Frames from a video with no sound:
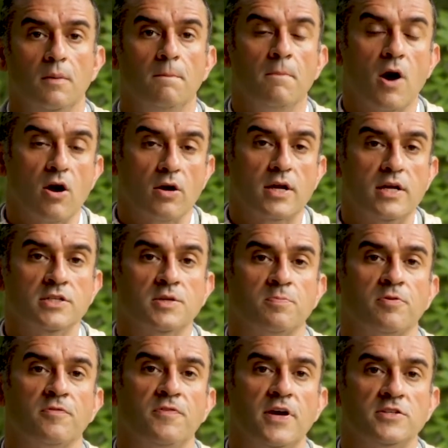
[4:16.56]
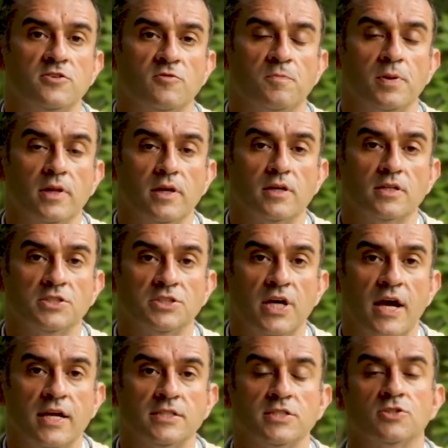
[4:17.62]
Mark is a professor of political
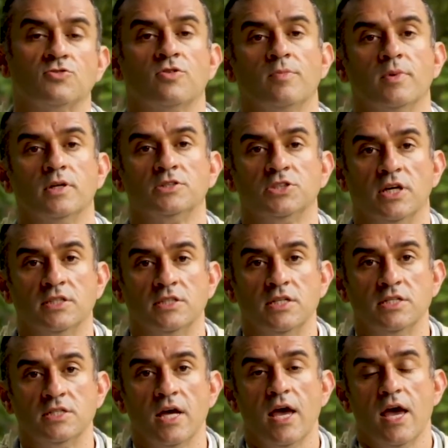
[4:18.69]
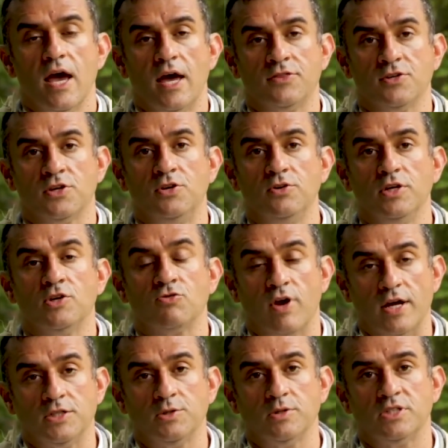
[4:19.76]
science and criminal justice at the CUNY
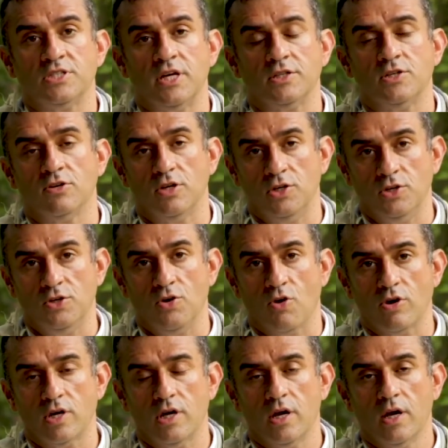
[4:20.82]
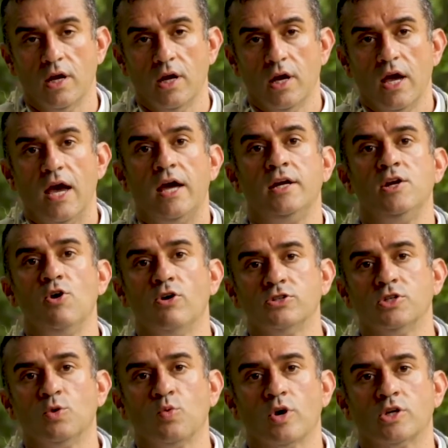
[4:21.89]
Graduate Center in New York, and he
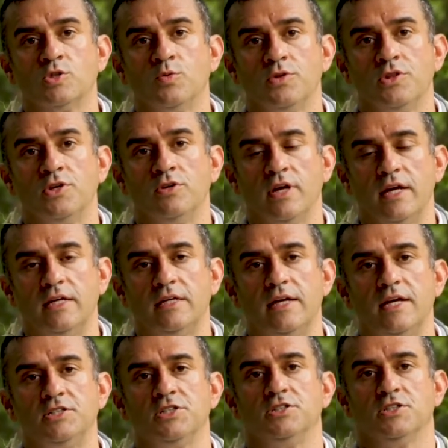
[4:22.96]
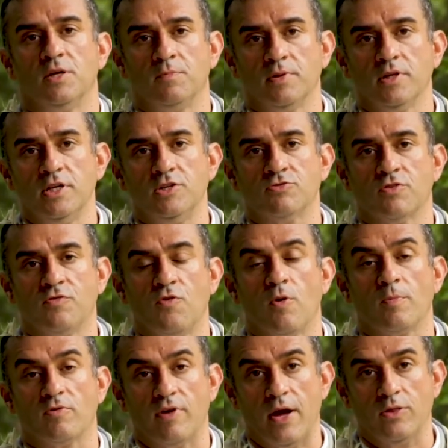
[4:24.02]
also works with the United Nations on police
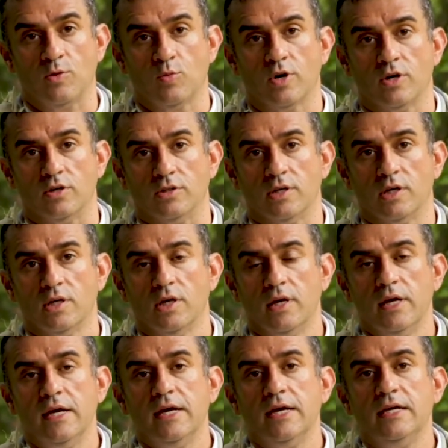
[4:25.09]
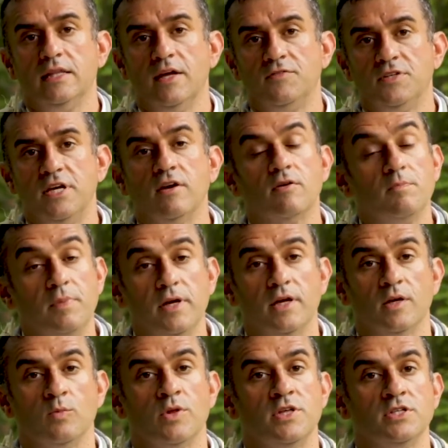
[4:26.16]
reform around the world. He lives here in
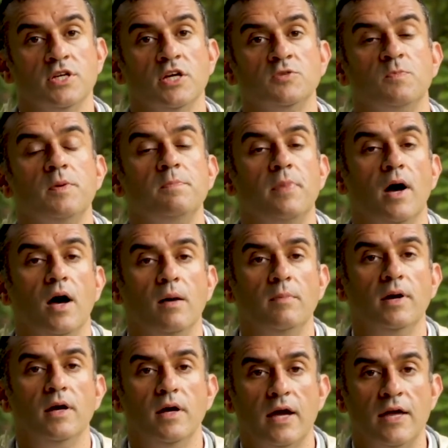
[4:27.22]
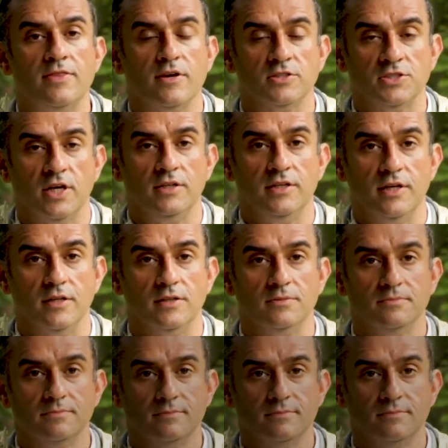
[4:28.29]
Beacon with his husband Bob and their son Dylan.